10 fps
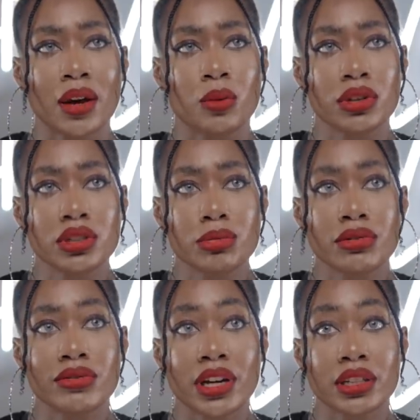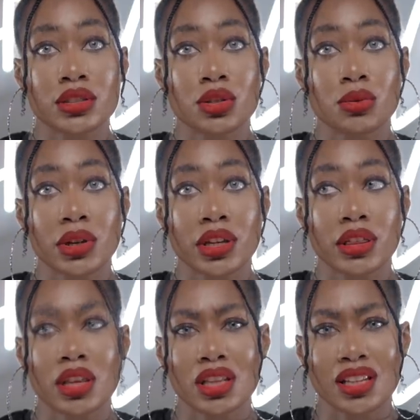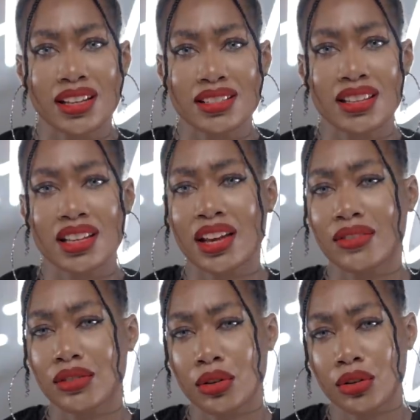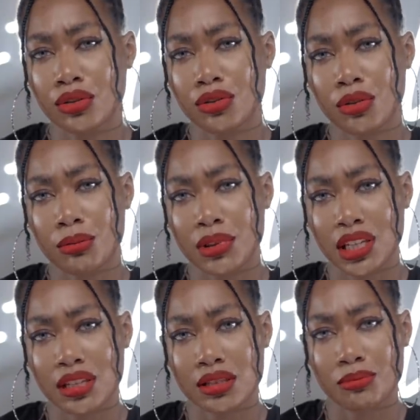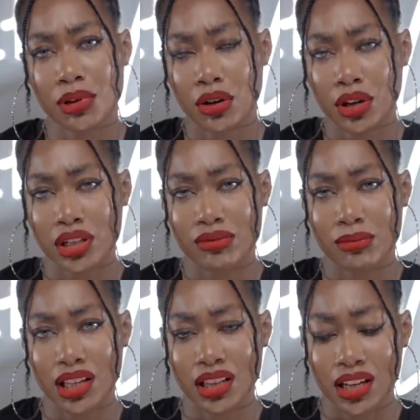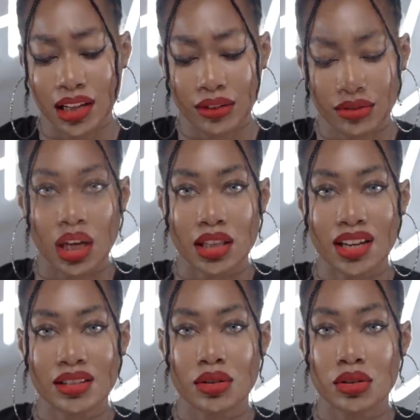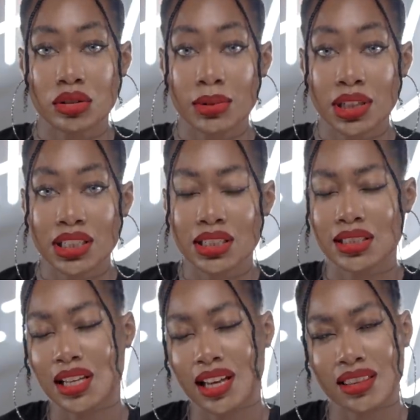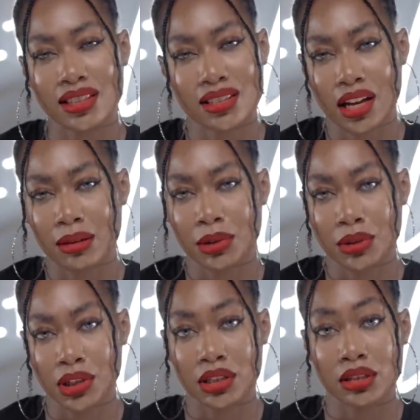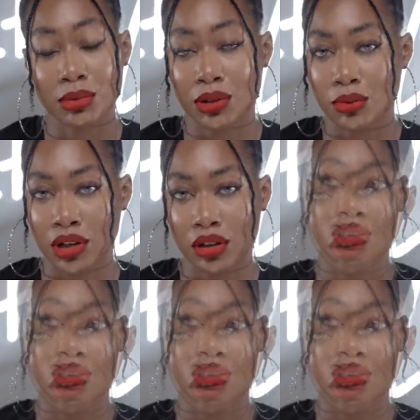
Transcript: I want to provide you with the lesson that I've learned from this period of my life, and that is ultimately to take the time you need to be well.